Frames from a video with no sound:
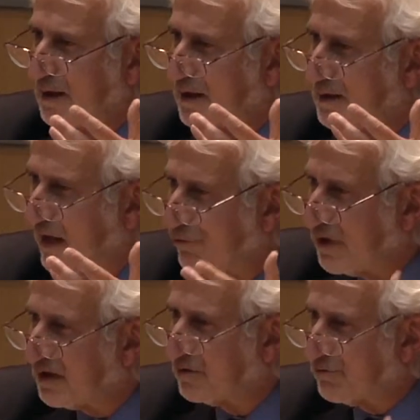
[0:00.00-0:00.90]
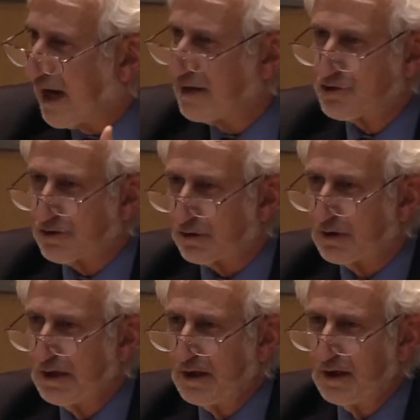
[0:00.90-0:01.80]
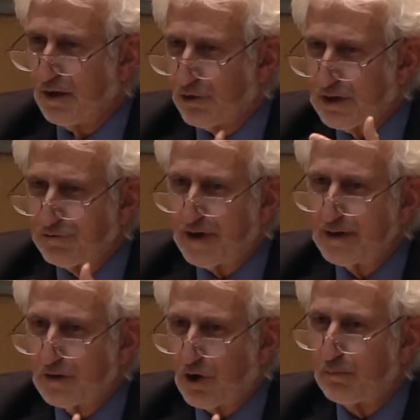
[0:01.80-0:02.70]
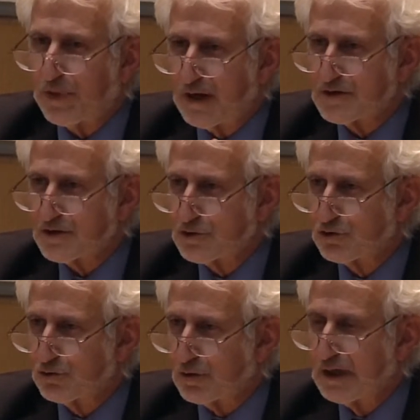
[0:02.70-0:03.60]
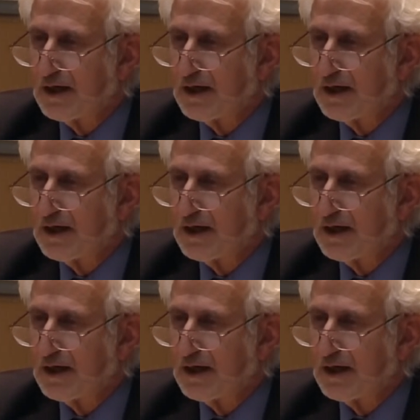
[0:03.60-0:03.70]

a definitive answer on a very complex issue,